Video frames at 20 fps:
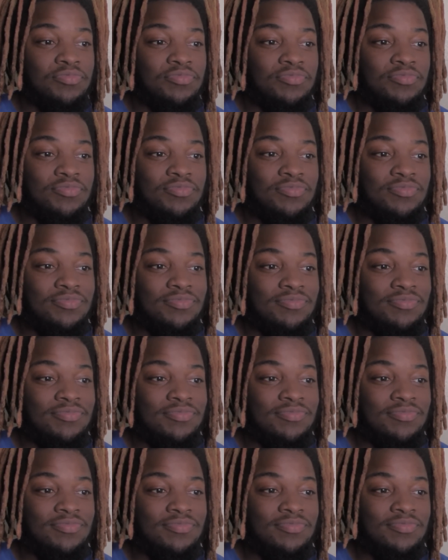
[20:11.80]
make my
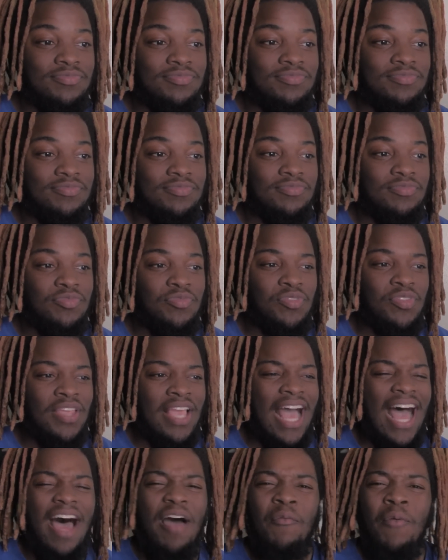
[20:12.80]
brother up, man.
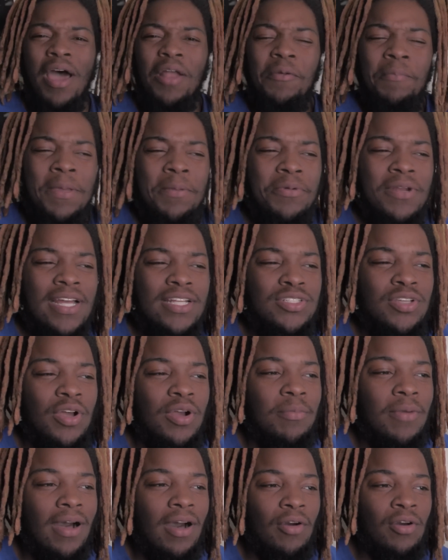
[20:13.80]
Why do people not talk
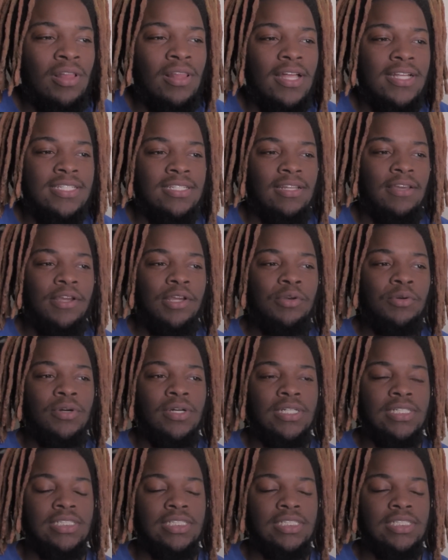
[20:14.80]
about how clutch Larry was?